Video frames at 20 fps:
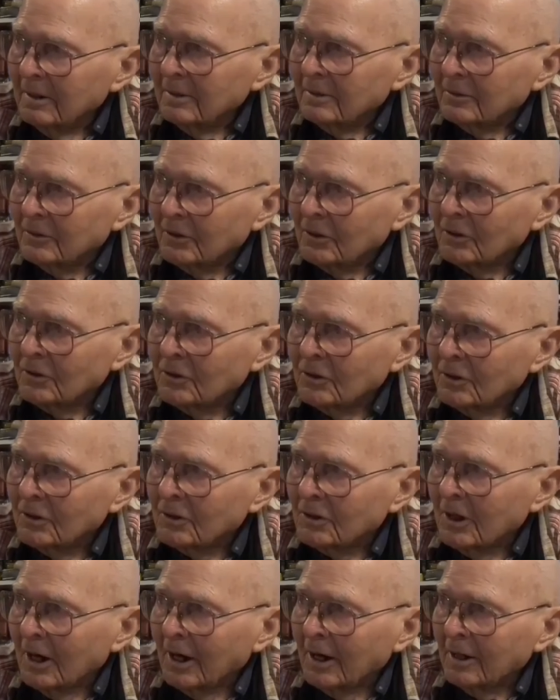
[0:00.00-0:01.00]
just
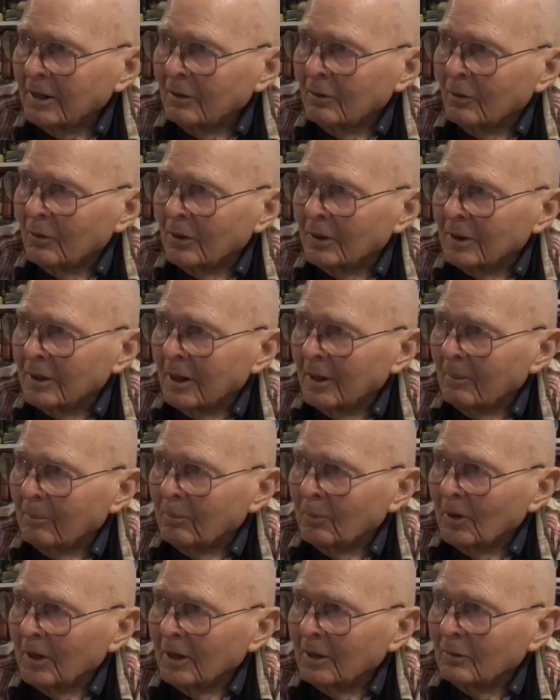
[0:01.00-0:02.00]
exactly where that
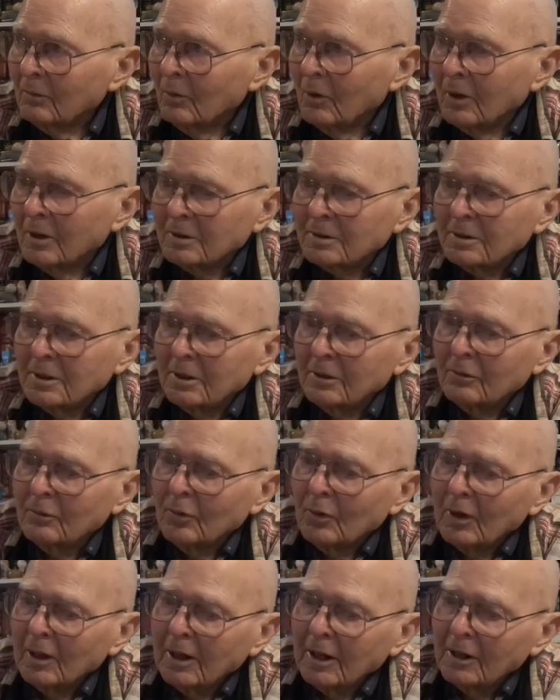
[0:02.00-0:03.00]
plane was in
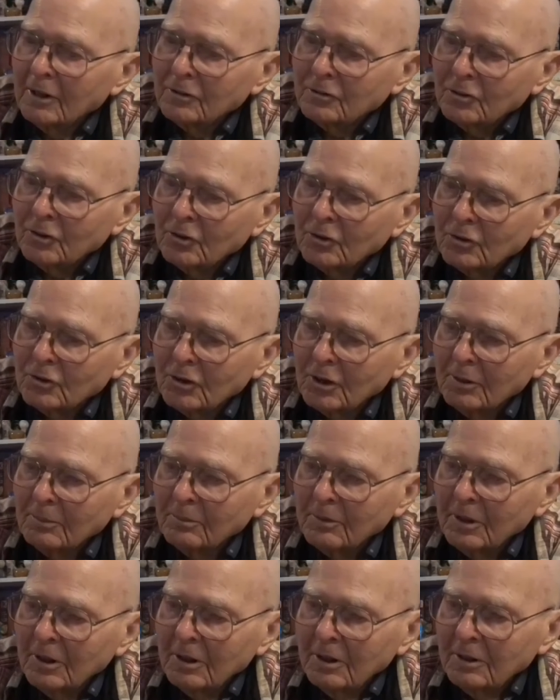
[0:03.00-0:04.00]
relationship